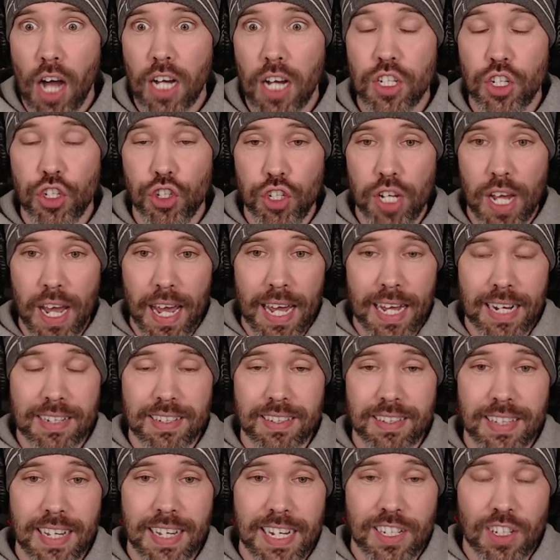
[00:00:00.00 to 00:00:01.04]

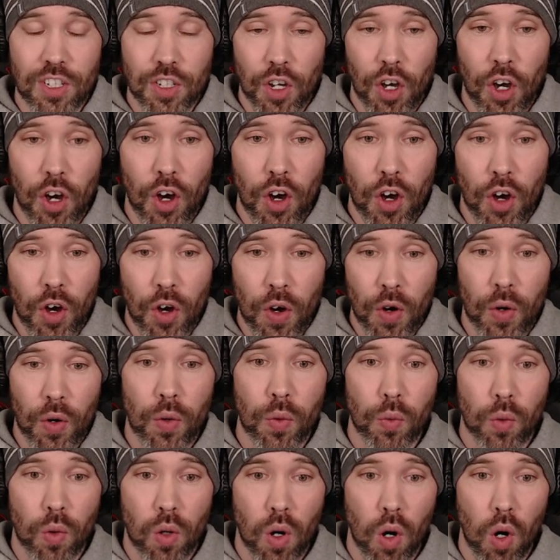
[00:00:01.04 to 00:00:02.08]
Jax, let's
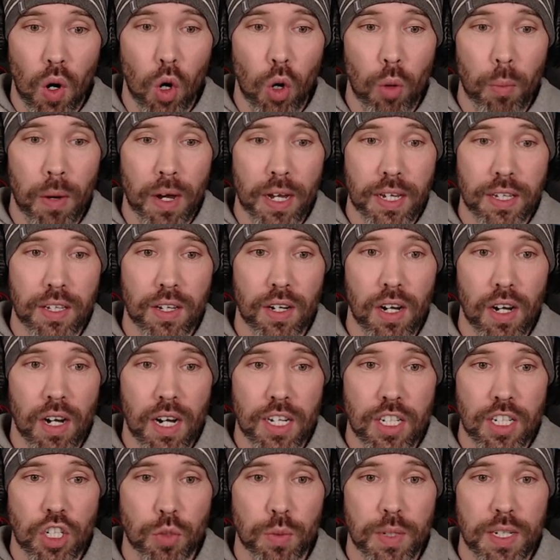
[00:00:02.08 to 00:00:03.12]
go. Oh my
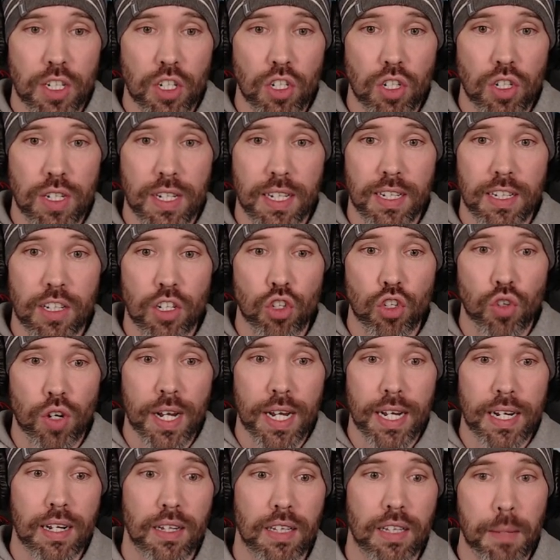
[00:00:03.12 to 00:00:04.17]
gosh, we just did the
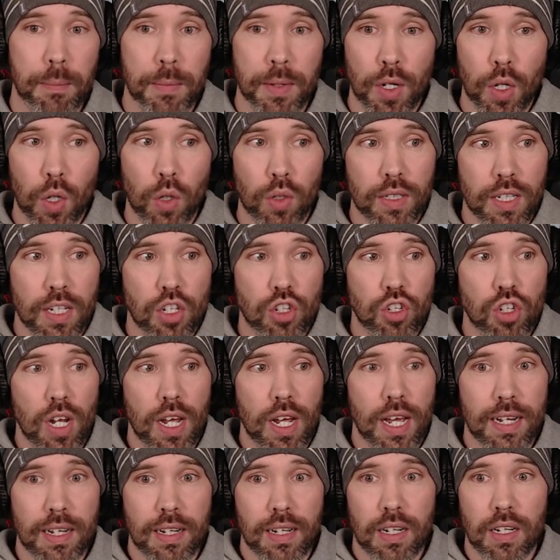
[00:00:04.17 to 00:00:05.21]
trade. Let me know in the
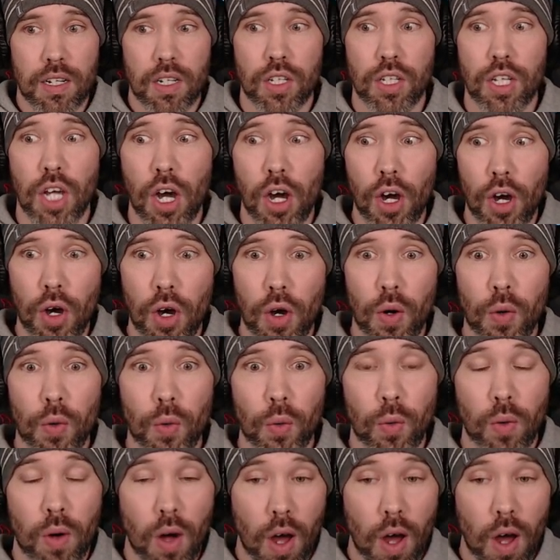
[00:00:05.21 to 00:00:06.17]
chat. Yo.